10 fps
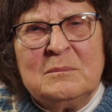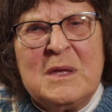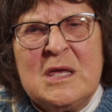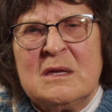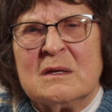
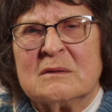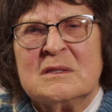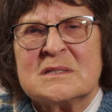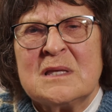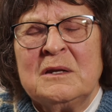me,
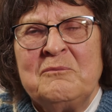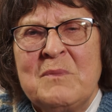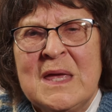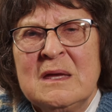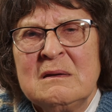Son of
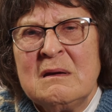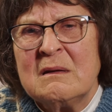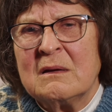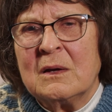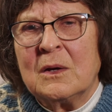Man?
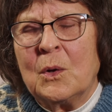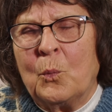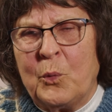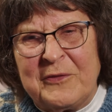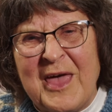
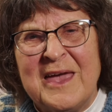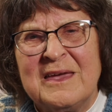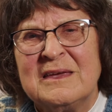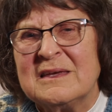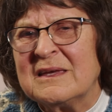with
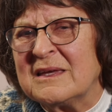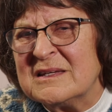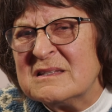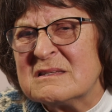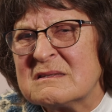a
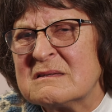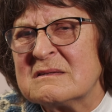kiss.